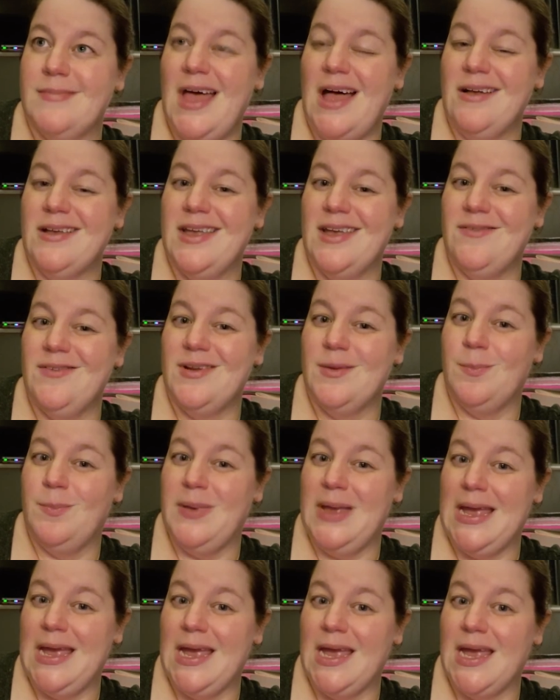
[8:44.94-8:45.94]
I'll give it a
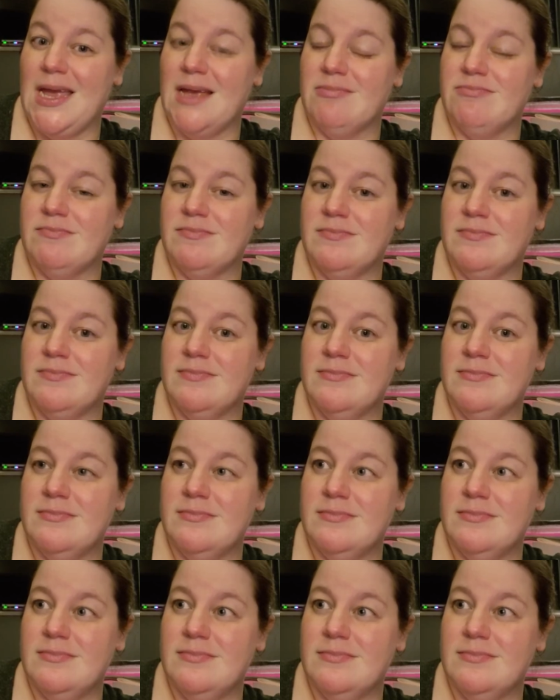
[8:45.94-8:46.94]
B
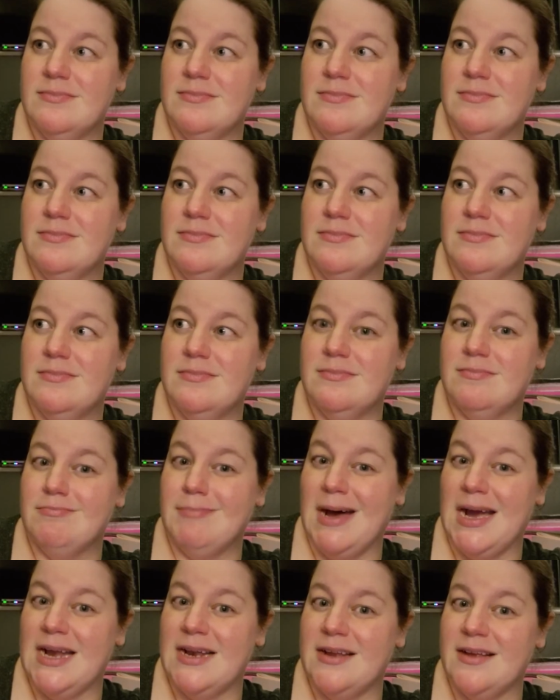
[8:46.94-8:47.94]

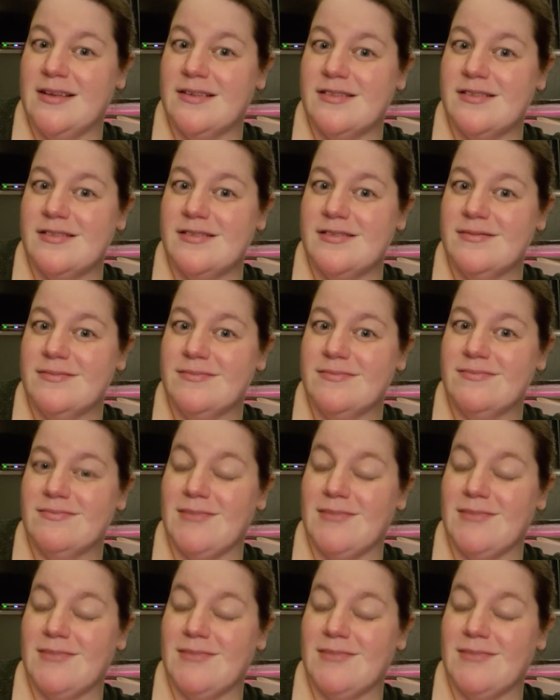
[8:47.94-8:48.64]
minus.